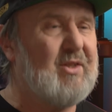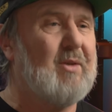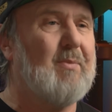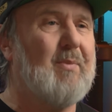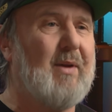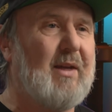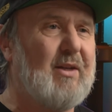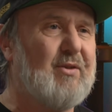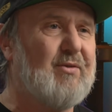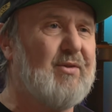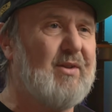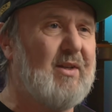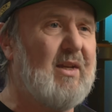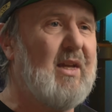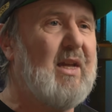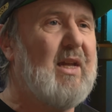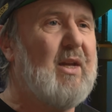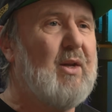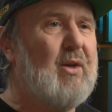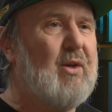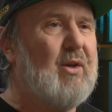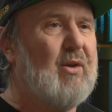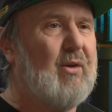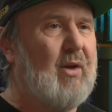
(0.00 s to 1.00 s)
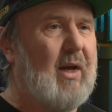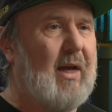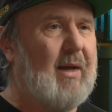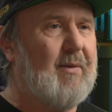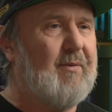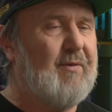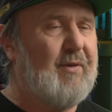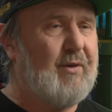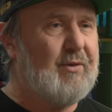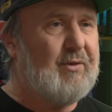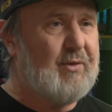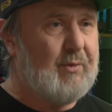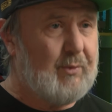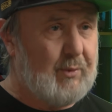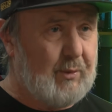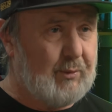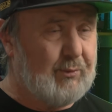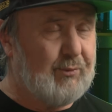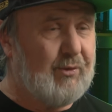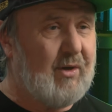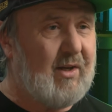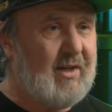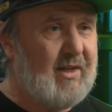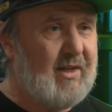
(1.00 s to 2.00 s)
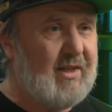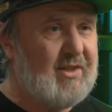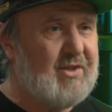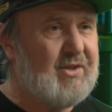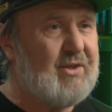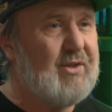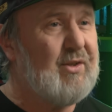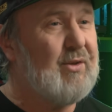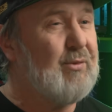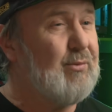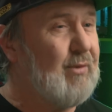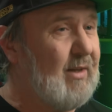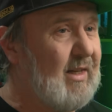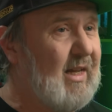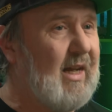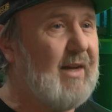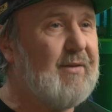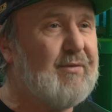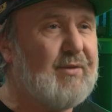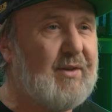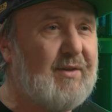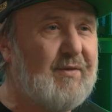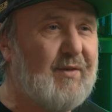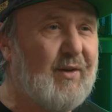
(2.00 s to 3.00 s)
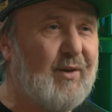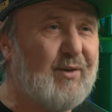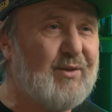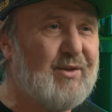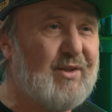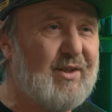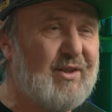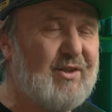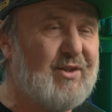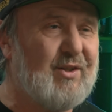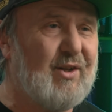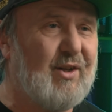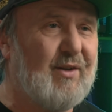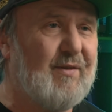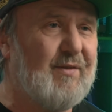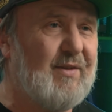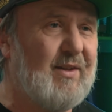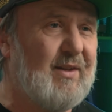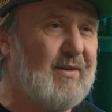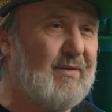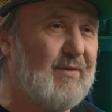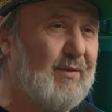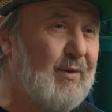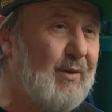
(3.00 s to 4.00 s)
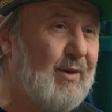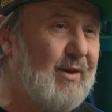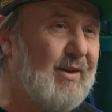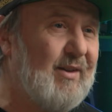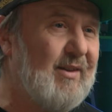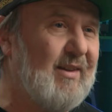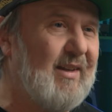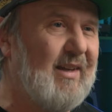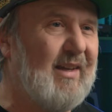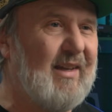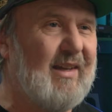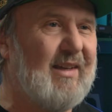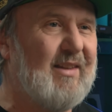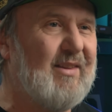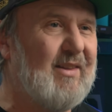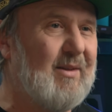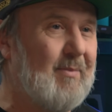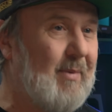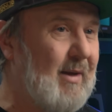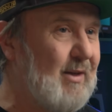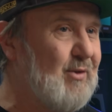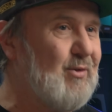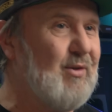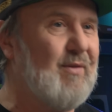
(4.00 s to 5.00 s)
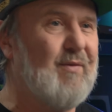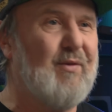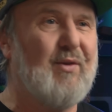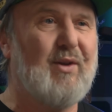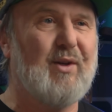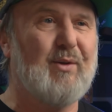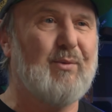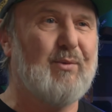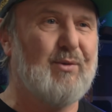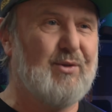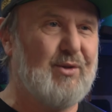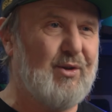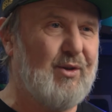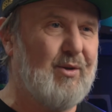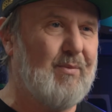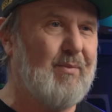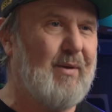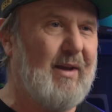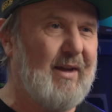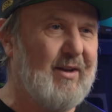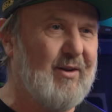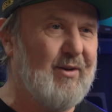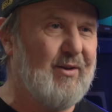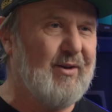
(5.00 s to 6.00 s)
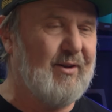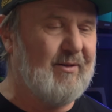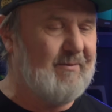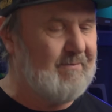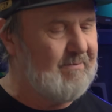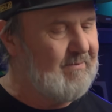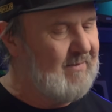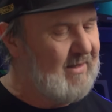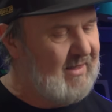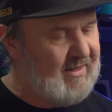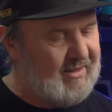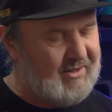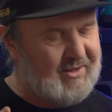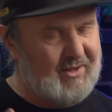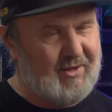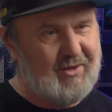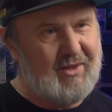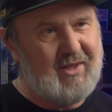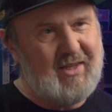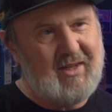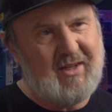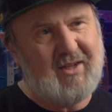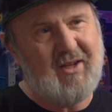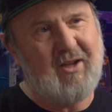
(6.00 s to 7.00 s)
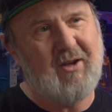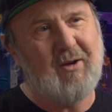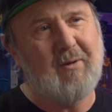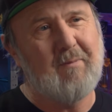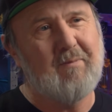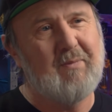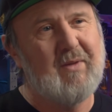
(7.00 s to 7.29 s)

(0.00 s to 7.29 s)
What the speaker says: The battery voltage will rise to the recovery voltage of the inverter, and the battery inverter will turn back on. So there you go.